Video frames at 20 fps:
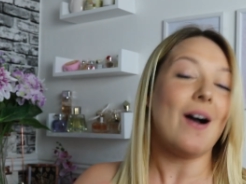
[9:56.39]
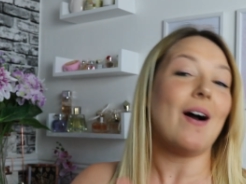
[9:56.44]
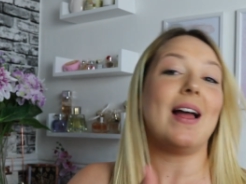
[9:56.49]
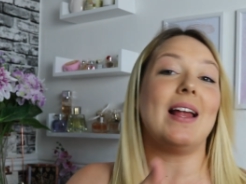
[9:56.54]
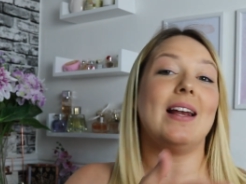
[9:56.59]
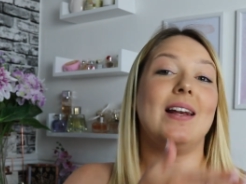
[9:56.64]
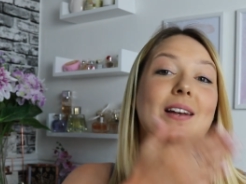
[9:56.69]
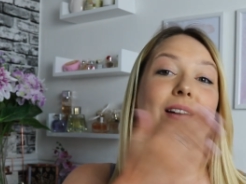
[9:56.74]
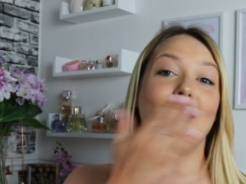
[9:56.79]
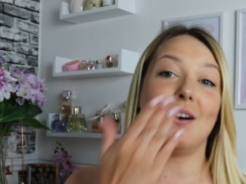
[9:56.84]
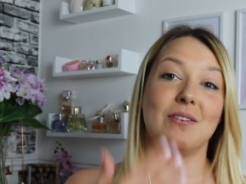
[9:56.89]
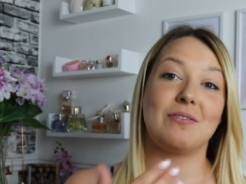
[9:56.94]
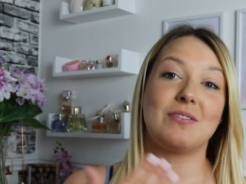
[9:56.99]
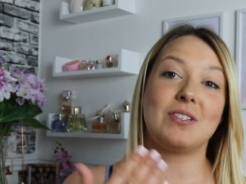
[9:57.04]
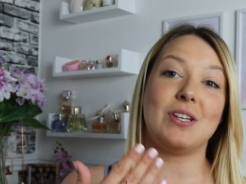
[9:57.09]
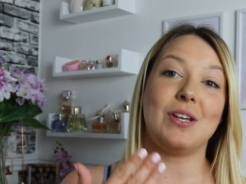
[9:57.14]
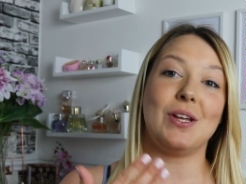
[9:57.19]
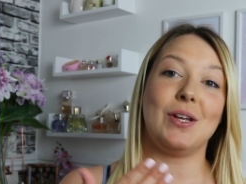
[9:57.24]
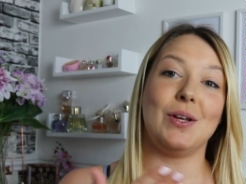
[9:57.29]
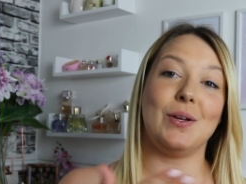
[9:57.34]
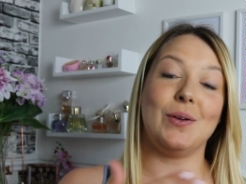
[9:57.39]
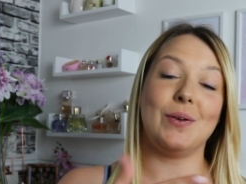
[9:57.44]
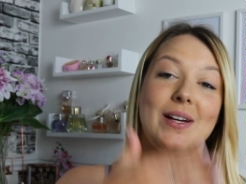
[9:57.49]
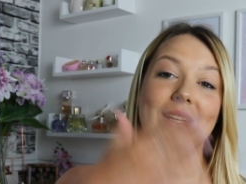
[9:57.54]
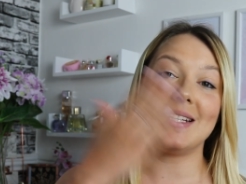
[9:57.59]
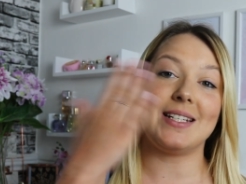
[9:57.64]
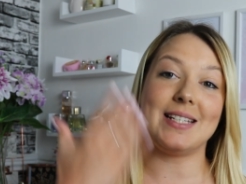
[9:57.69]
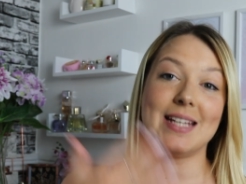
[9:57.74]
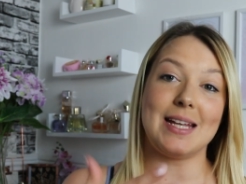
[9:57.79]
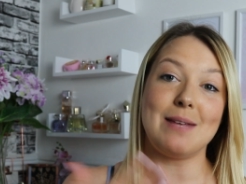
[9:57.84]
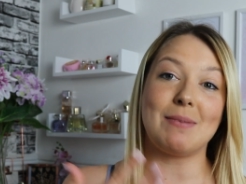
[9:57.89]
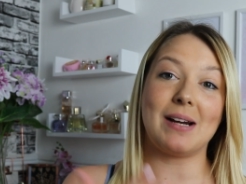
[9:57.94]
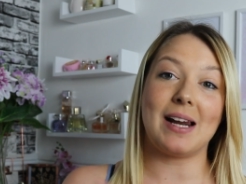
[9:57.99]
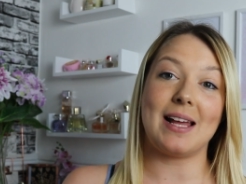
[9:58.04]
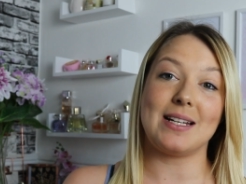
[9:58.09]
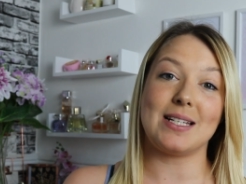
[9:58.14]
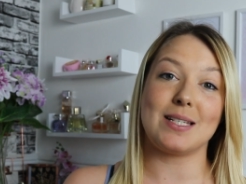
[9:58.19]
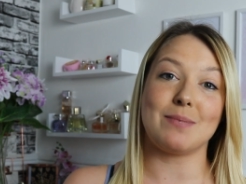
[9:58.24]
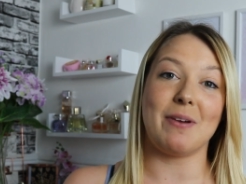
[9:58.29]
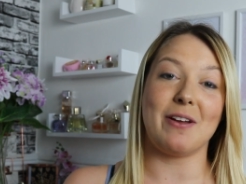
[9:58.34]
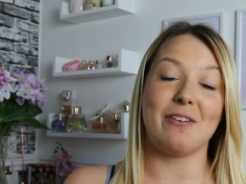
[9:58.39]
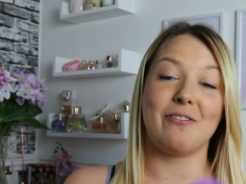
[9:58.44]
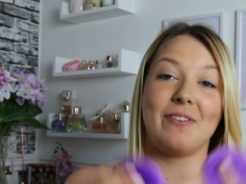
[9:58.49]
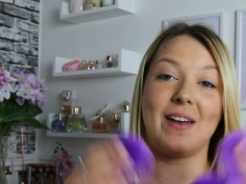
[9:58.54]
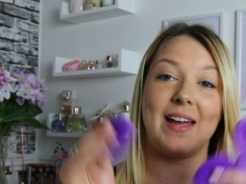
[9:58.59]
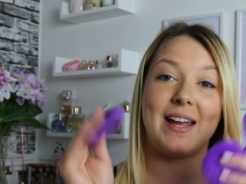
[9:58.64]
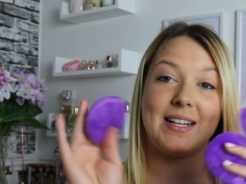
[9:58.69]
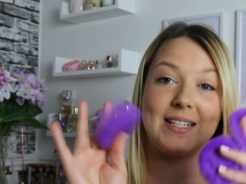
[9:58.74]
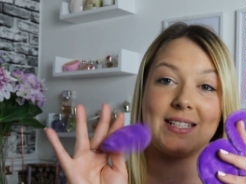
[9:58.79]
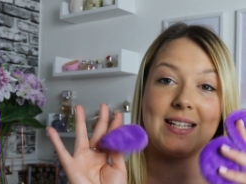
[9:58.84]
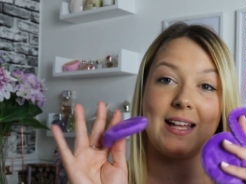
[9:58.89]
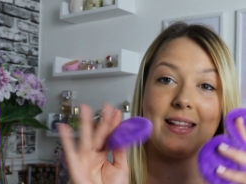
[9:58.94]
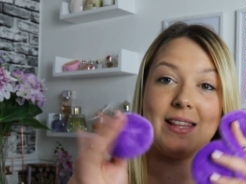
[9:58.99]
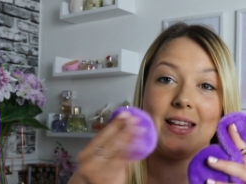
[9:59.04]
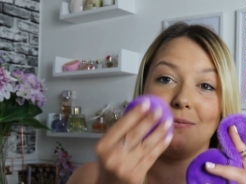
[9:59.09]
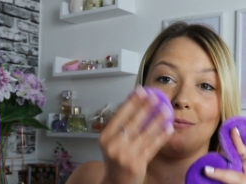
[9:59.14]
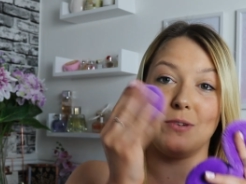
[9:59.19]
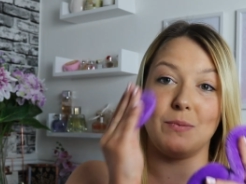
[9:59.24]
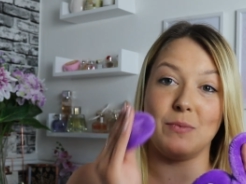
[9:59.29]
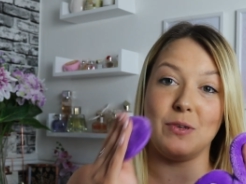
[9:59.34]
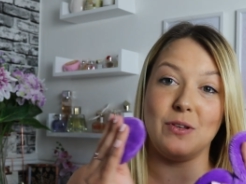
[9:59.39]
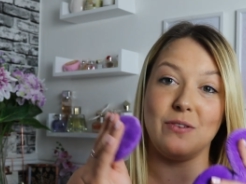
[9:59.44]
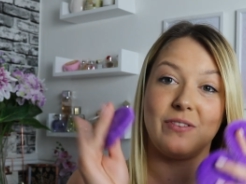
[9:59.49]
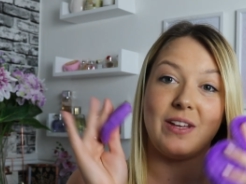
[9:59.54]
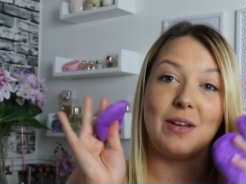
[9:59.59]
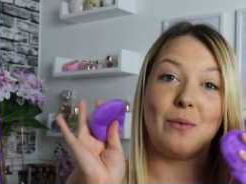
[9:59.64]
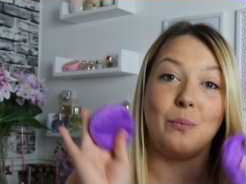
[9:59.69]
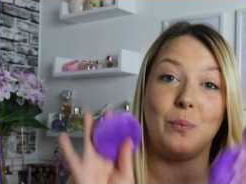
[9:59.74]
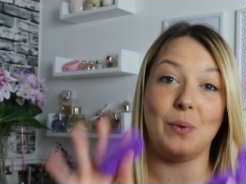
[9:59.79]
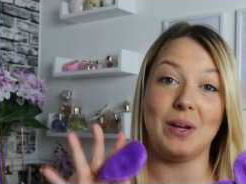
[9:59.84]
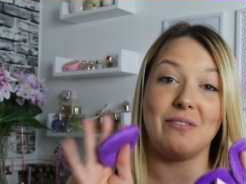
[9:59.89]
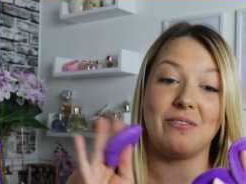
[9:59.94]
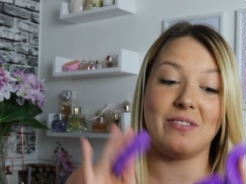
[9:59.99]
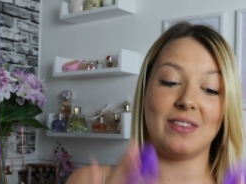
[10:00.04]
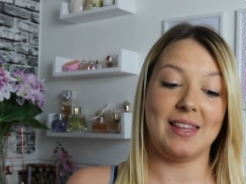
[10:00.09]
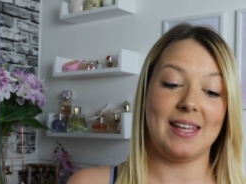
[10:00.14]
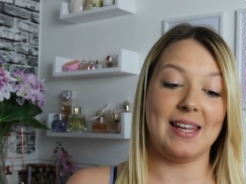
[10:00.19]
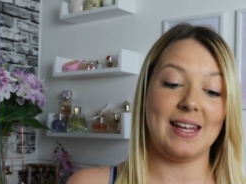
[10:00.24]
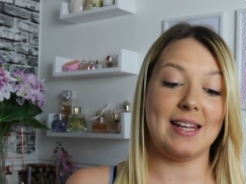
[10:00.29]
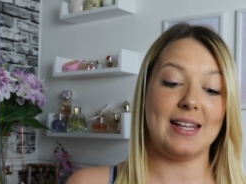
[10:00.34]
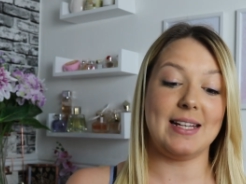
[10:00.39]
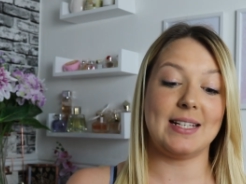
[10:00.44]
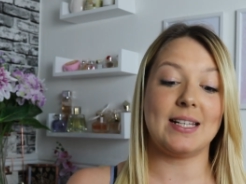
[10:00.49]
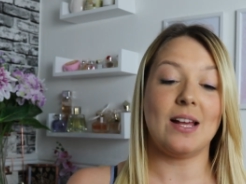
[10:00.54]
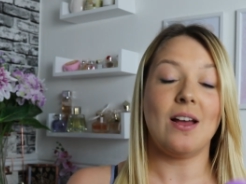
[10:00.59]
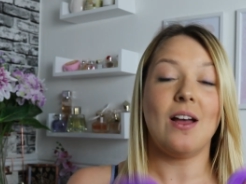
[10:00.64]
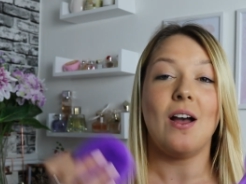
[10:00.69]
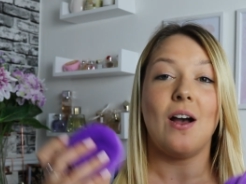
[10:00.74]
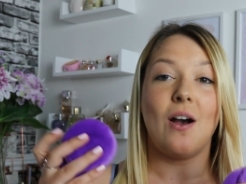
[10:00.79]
I love to deep cleanse my face and then remove it with these.